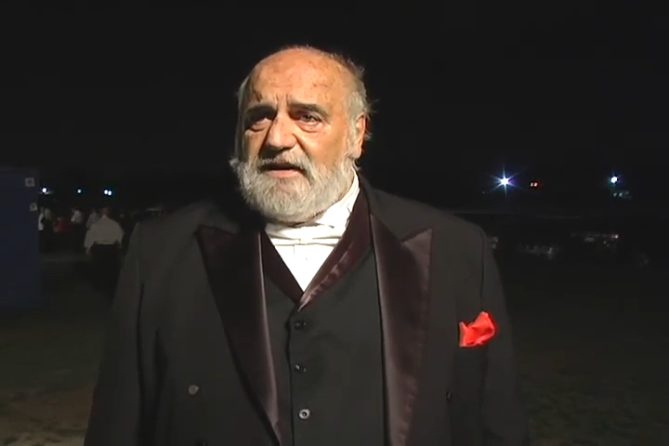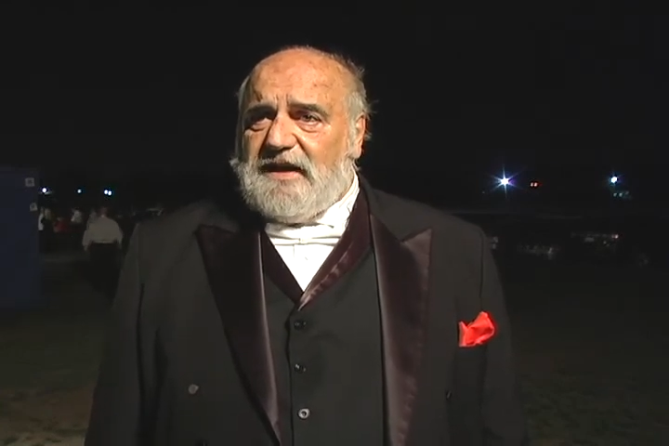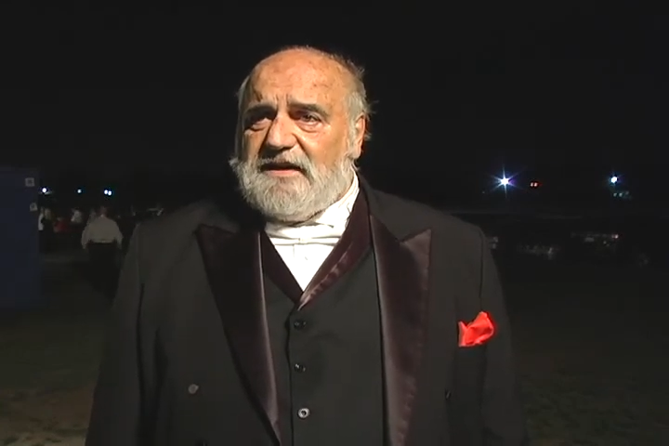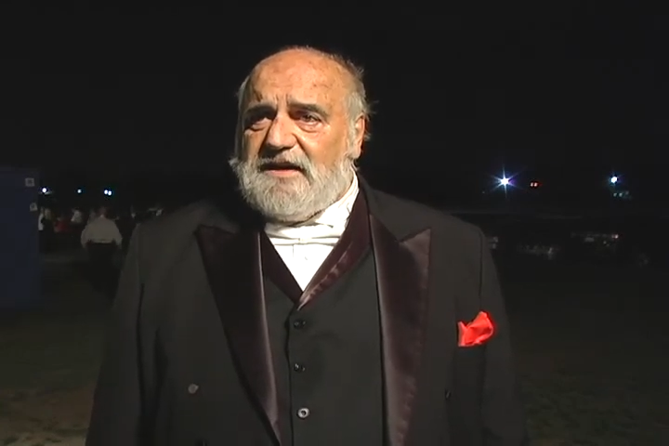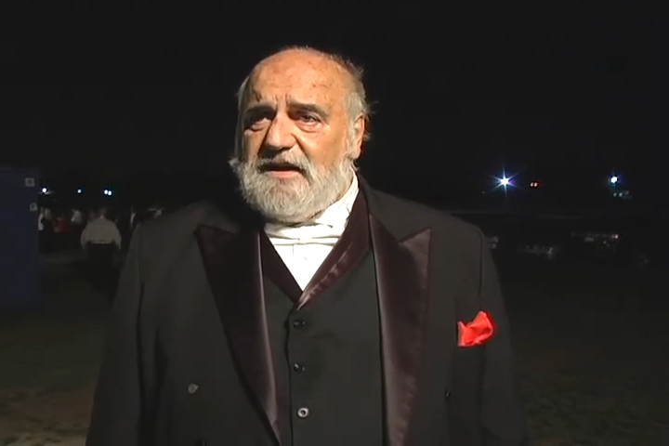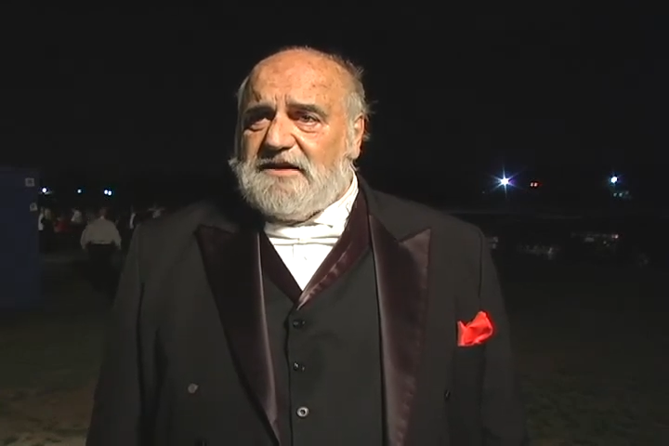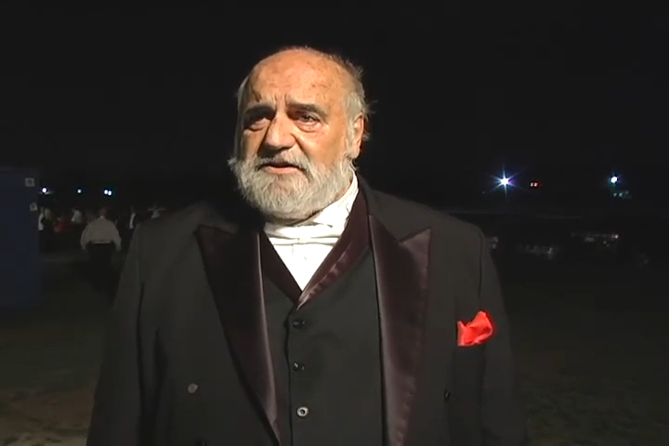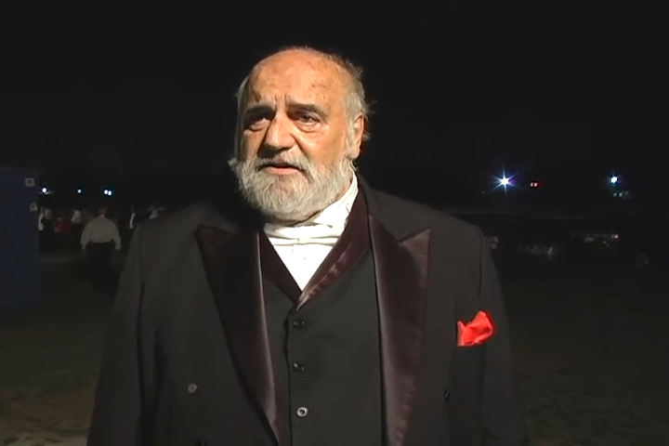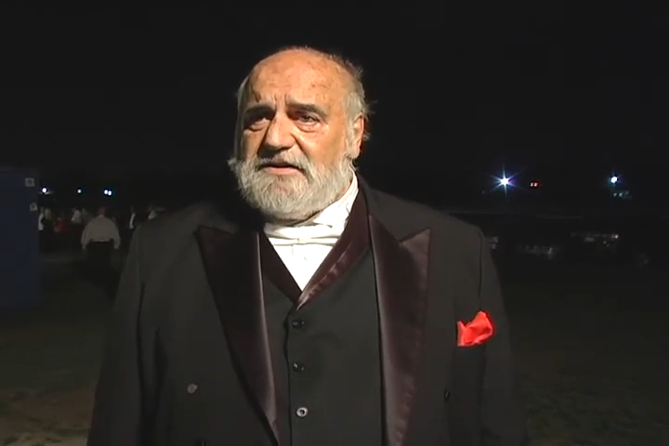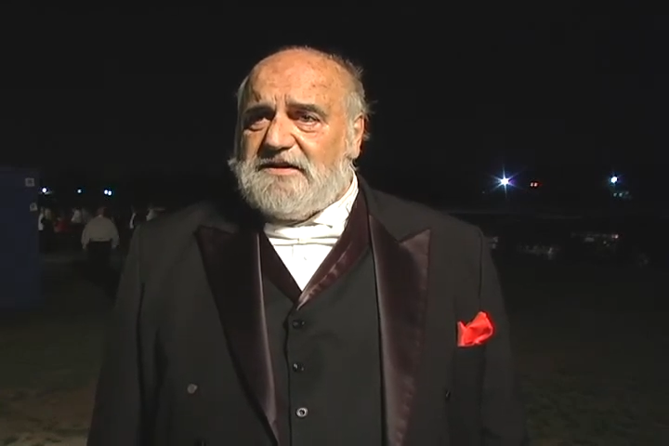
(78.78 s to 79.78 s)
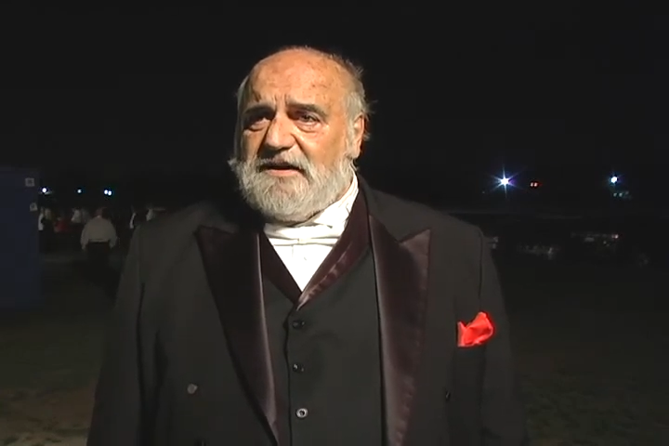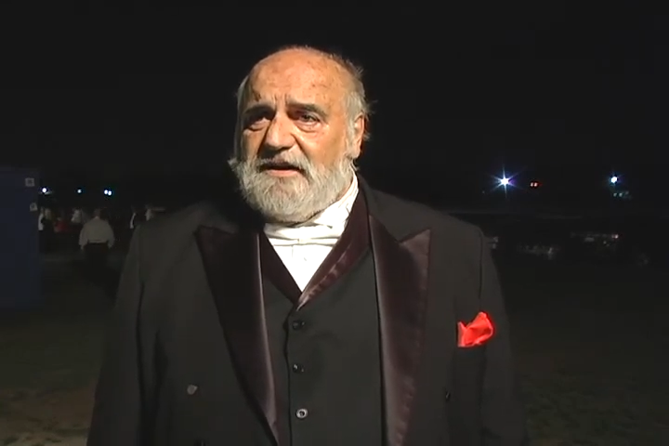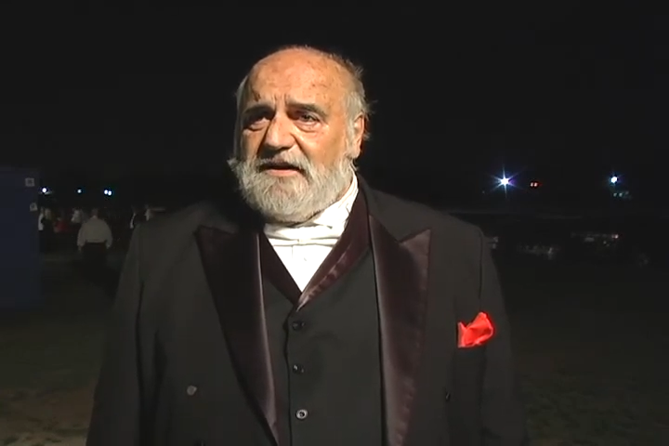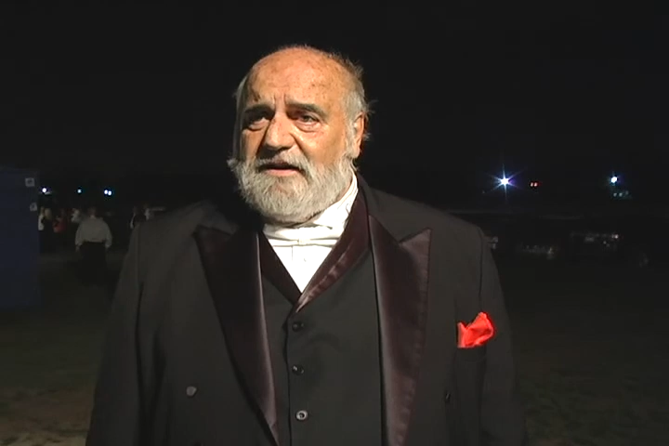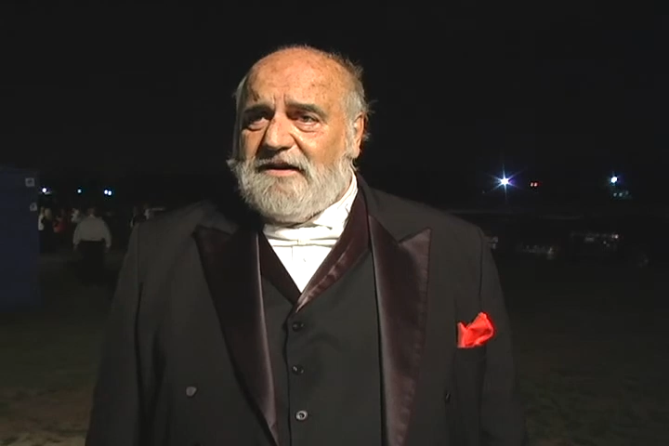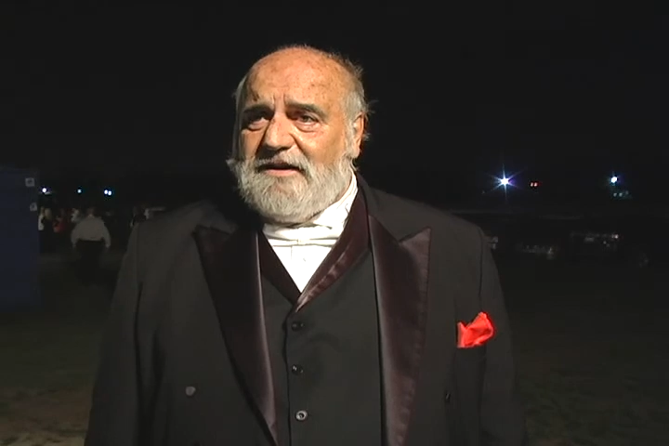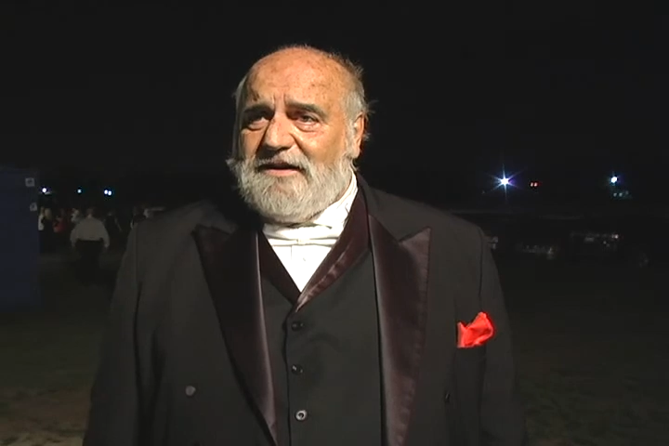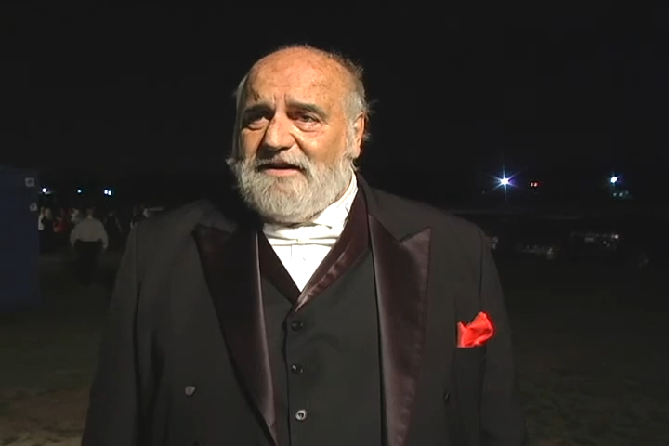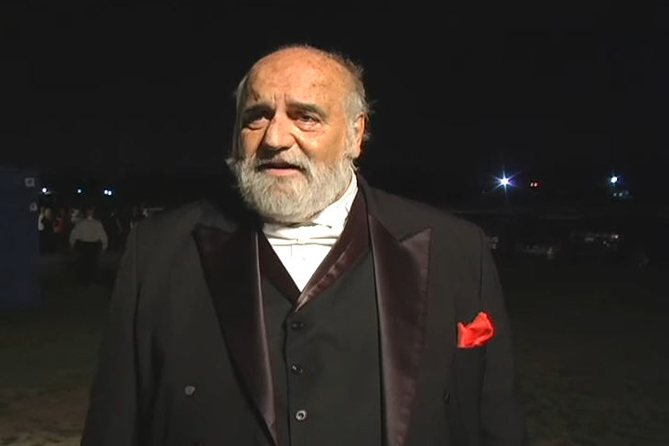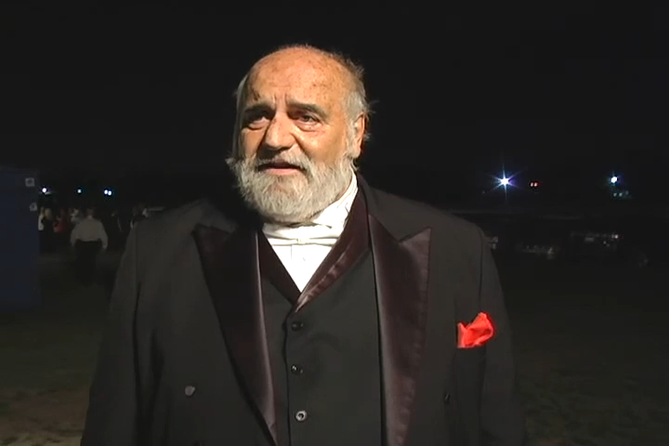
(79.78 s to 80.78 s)
ten concerts uh,
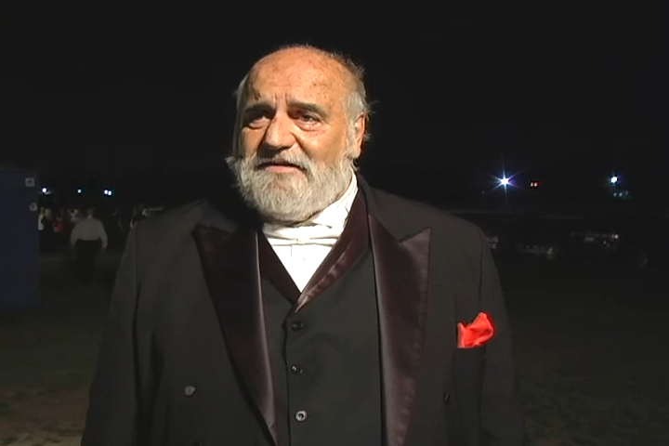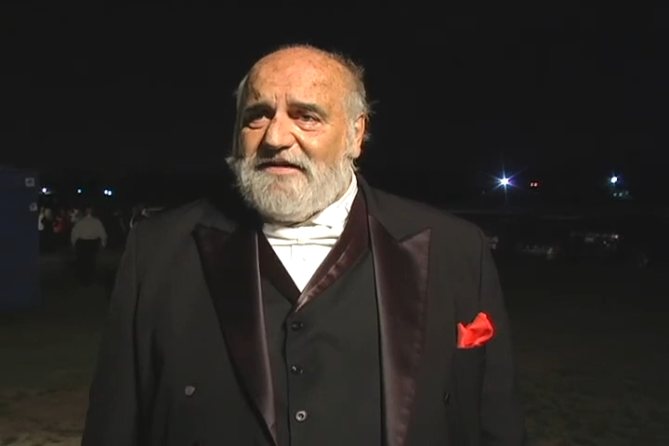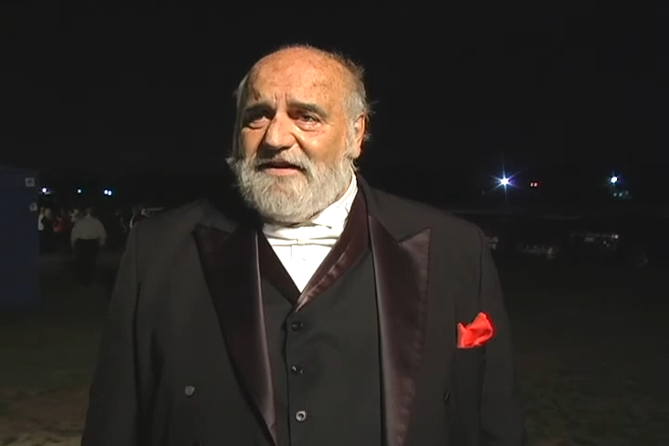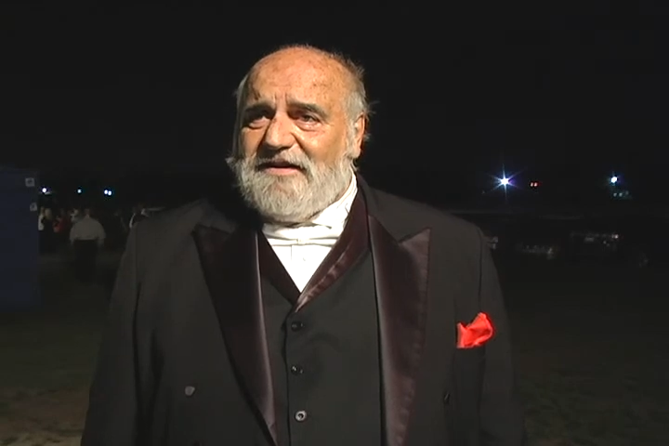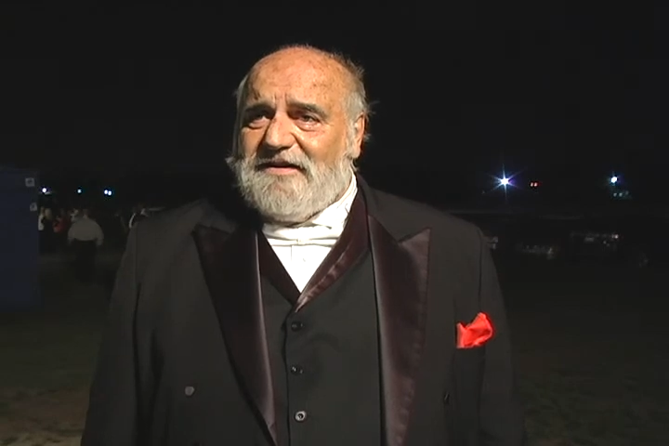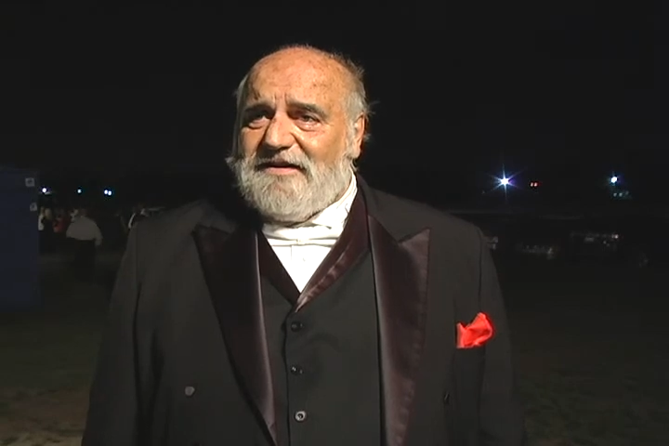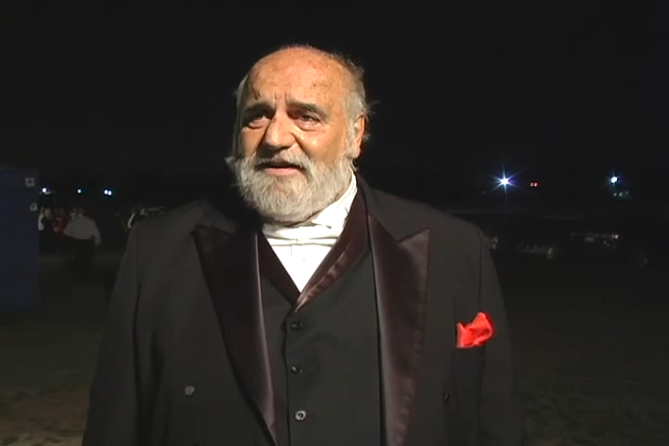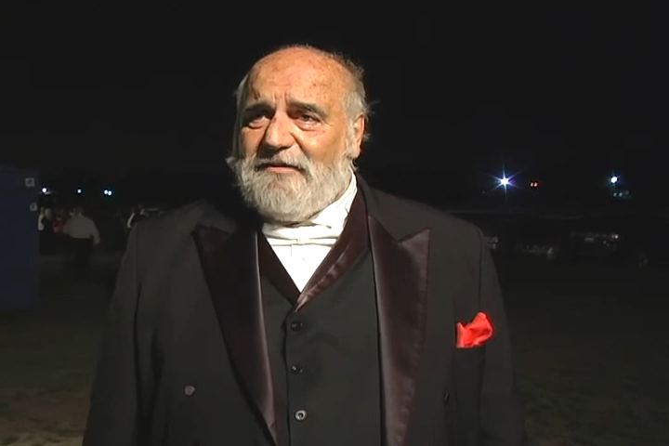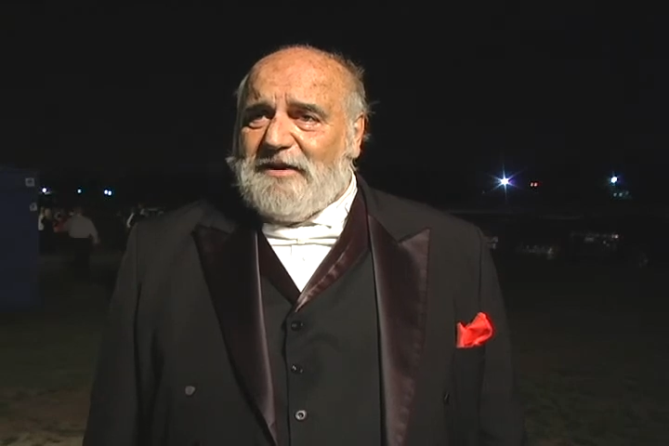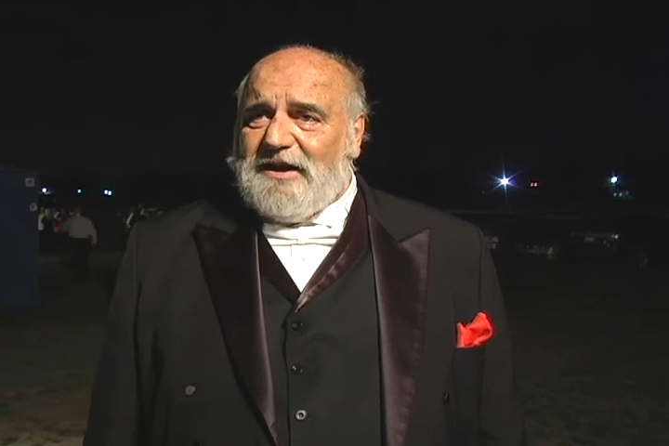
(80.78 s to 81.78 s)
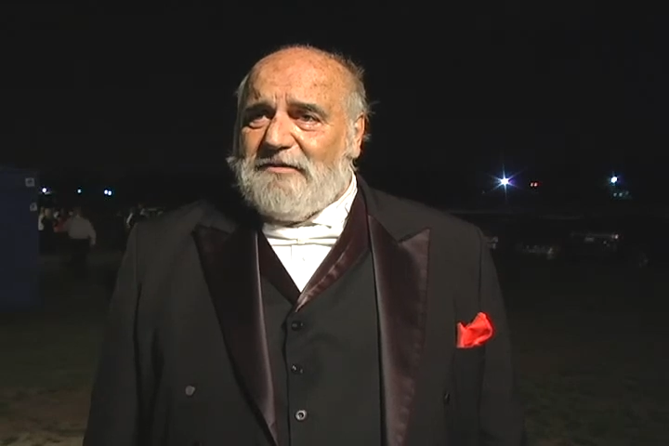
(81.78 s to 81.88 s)
that's uh, coming